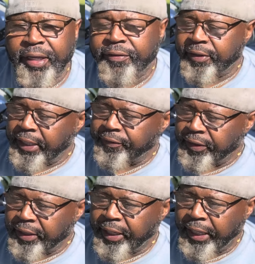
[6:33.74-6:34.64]
it's
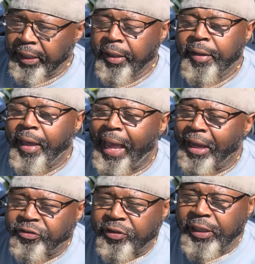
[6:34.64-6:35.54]
leaving today.
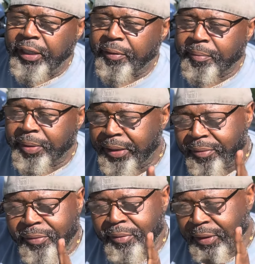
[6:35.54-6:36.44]
Actually, but
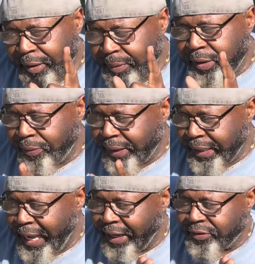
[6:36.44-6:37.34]
let me correct
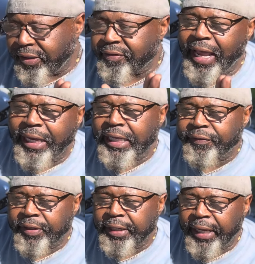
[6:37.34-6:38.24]
it. Actually, it's not
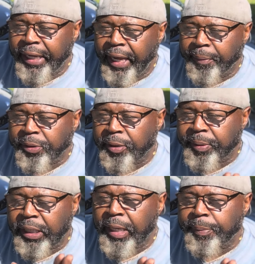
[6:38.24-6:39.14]
leaving today. I'm going to
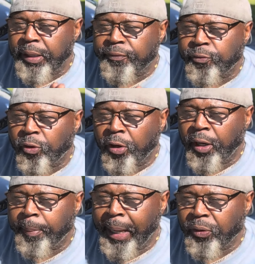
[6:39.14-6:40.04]
be keeping it
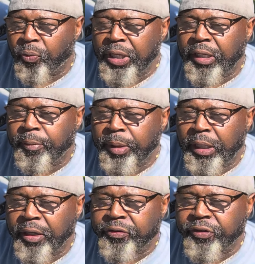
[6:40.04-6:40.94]
for about a week
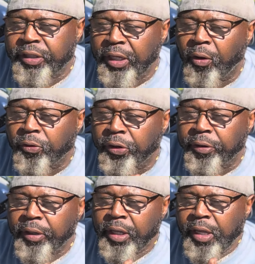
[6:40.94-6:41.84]
because the
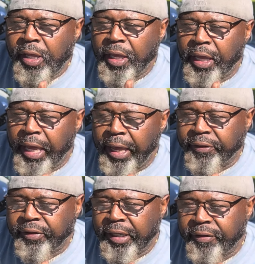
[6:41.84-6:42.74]
owner
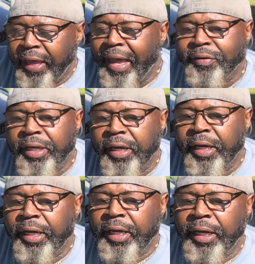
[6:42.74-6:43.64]
as is having a,
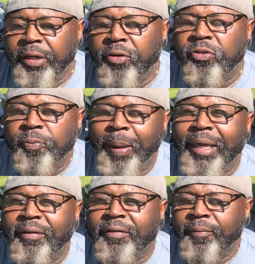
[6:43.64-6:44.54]
uh, a new
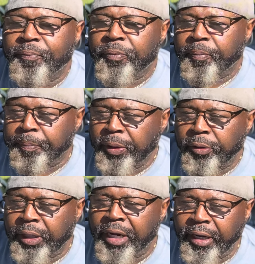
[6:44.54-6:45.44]
space
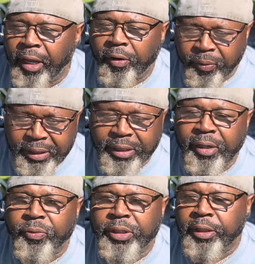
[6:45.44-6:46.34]
built and they're not all the way
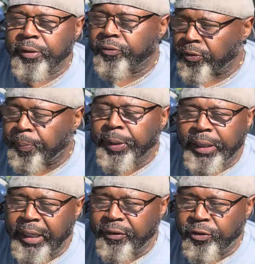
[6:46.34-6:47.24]
done with it to put
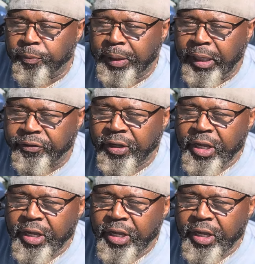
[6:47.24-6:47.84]
it into because